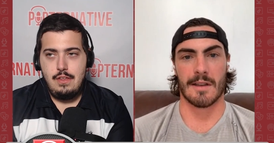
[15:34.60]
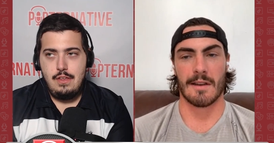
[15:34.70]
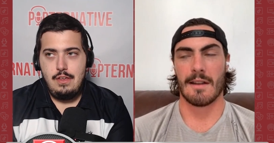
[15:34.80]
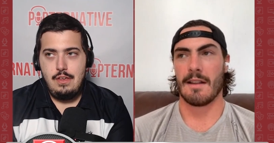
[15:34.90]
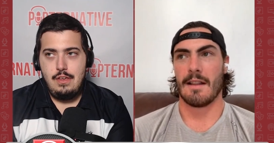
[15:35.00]

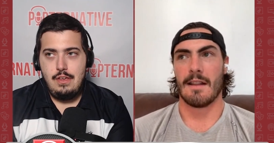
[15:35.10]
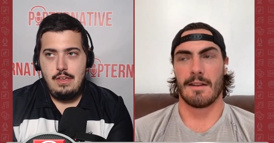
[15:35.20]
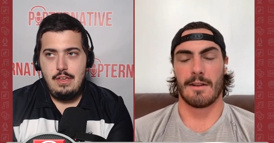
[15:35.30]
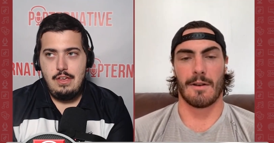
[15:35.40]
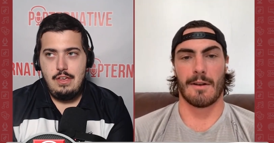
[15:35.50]
Speaker 1: that
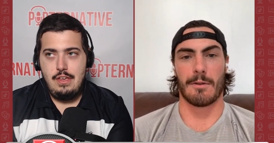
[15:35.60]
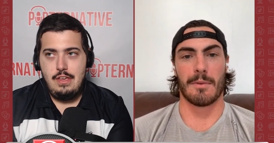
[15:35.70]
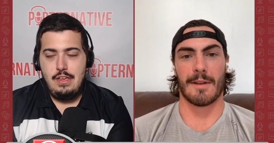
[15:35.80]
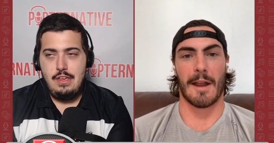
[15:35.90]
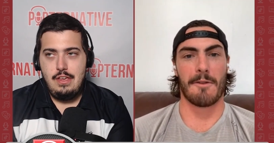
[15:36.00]
you know
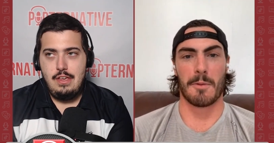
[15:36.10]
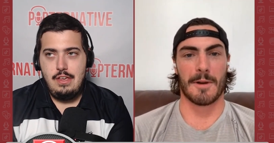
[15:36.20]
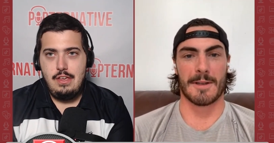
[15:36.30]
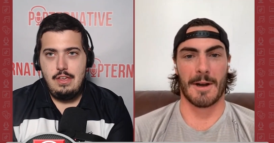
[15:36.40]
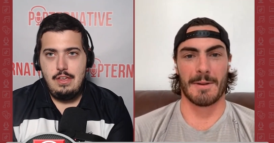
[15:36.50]
every,
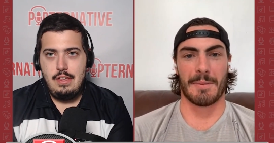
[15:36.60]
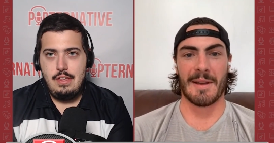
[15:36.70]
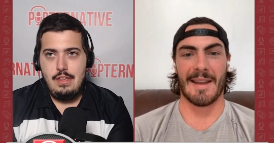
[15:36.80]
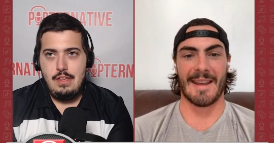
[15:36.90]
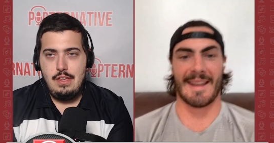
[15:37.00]
everybody's hard to
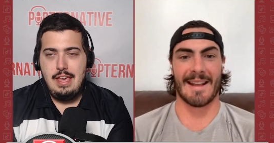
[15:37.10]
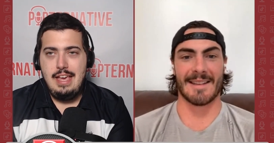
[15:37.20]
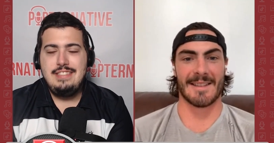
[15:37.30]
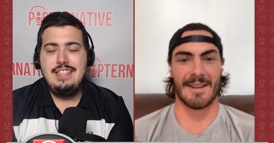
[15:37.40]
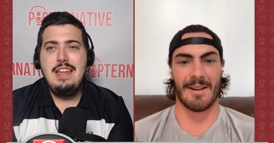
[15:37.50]
play
Speaker 2: against.
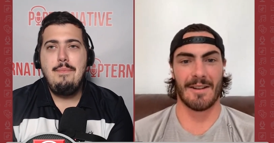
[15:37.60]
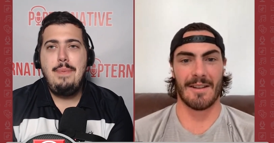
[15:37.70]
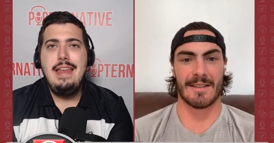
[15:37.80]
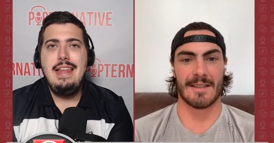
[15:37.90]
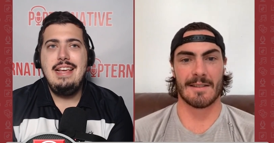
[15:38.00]
Is it a know?
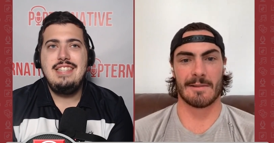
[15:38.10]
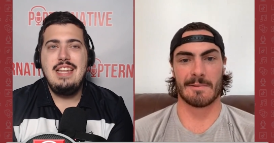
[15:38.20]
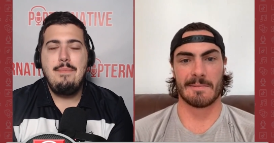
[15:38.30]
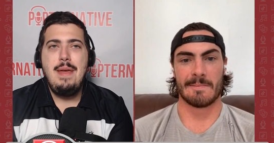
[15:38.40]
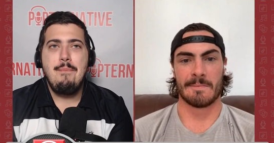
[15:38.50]
bit it's, is
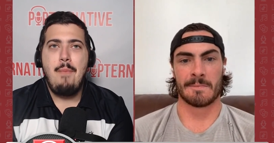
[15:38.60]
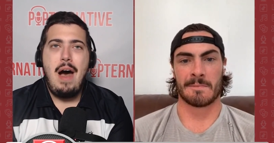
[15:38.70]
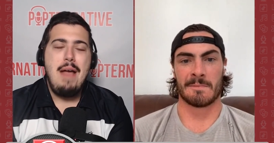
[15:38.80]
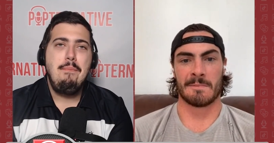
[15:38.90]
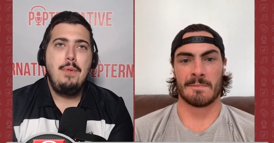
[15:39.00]
it a bit
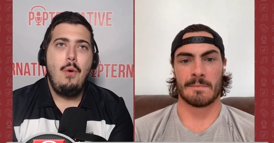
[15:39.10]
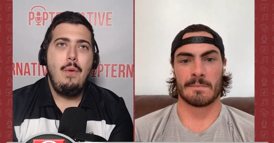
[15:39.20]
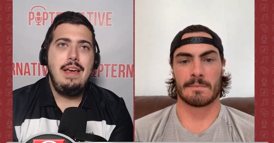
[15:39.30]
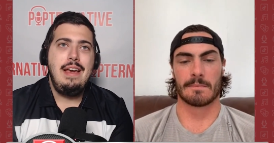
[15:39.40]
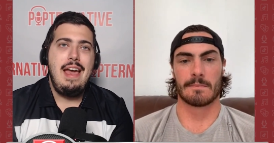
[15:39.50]
mind
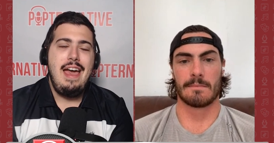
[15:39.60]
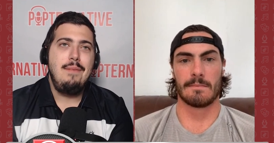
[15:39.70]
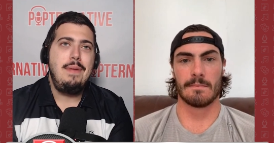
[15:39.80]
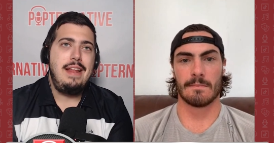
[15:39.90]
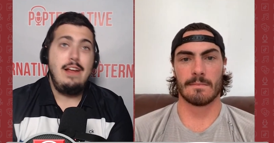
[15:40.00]
blowing and
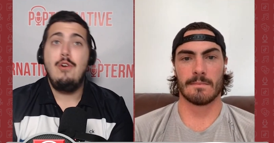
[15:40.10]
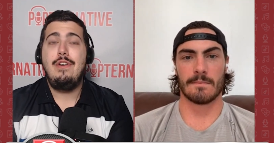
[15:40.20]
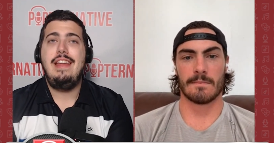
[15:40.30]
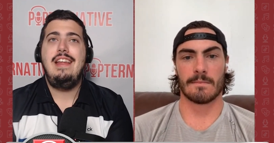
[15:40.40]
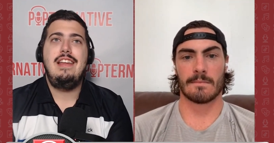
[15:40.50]
a bit
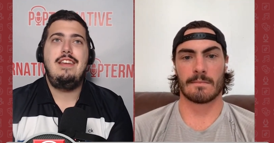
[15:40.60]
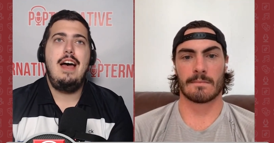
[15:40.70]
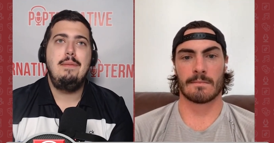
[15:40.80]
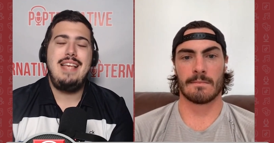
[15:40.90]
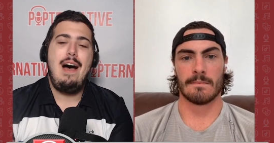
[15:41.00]
irritating at
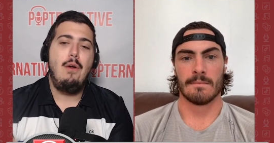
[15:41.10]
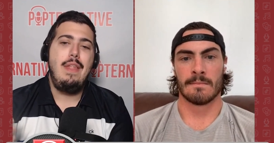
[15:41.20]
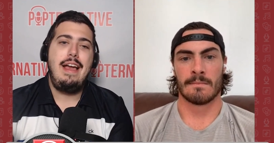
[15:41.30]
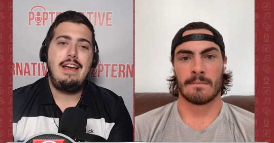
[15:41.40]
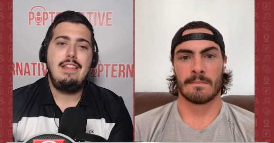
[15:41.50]
times how
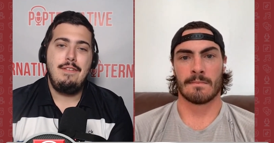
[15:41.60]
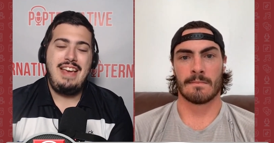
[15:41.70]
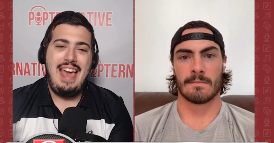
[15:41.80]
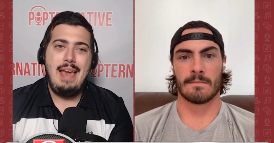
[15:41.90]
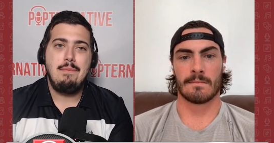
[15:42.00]
like the
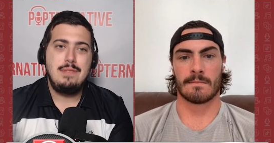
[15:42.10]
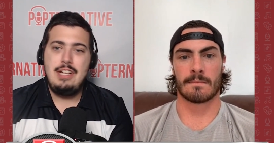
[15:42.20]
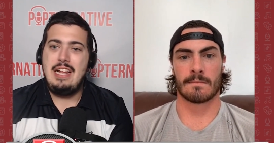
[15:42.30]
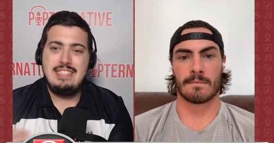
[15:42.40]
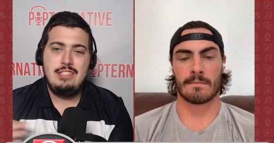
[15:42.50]

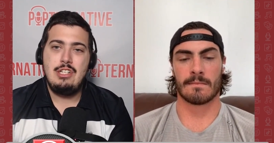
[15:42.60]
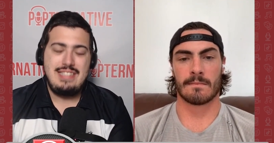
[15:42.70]
games is just